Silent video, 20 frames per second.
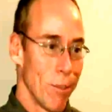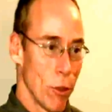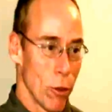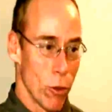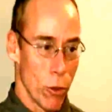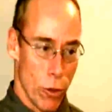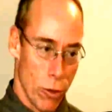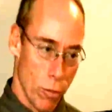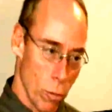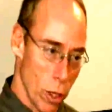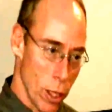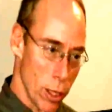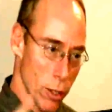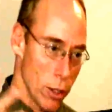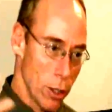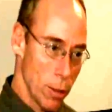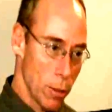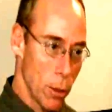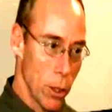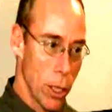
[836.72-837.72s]
there's
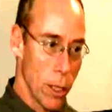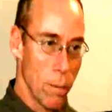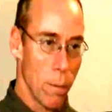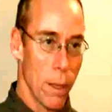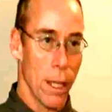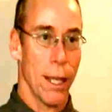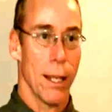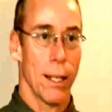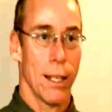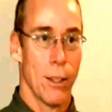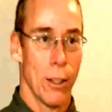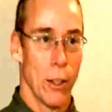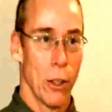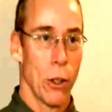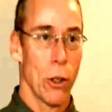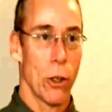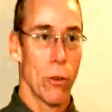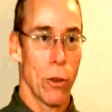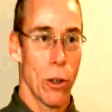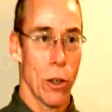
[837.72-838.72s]
one supreme being in
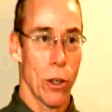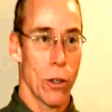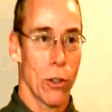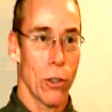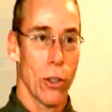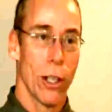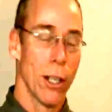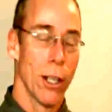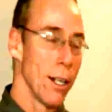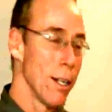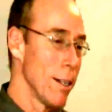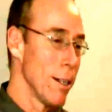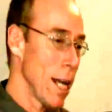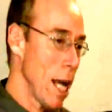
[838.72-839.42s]
the universe,